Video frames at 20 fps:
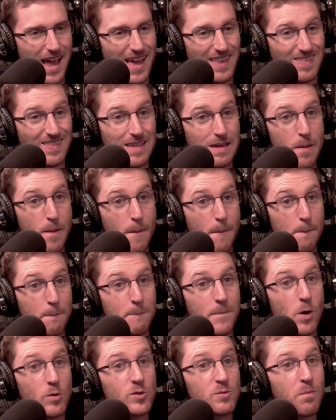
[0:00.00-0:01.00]
And the
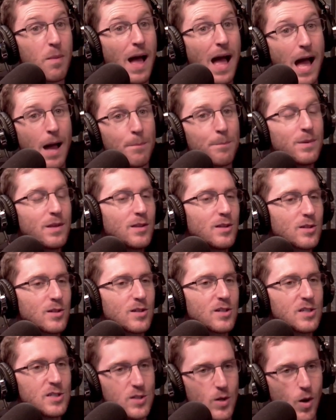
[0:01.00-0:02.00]
most
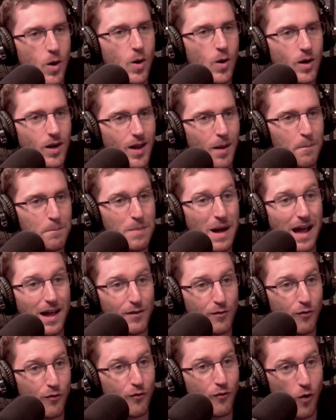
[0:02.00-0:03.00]
popular dog
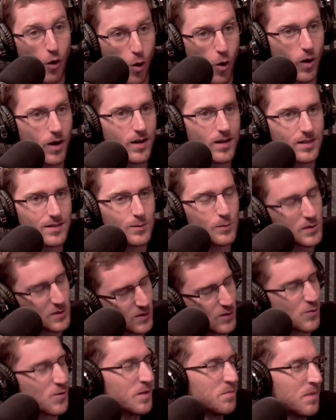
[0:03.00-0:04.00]
by far
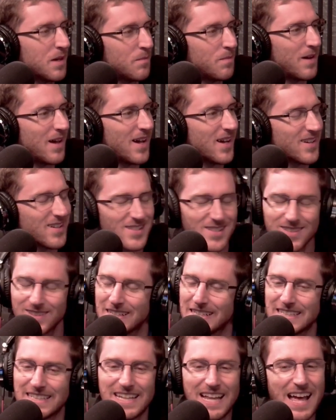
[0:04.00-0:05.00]
was the Green Bay Packers. Yeah, we're
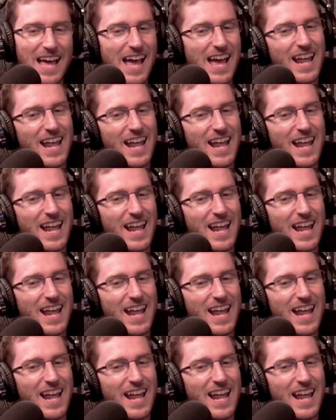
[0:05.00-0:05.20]
screwed.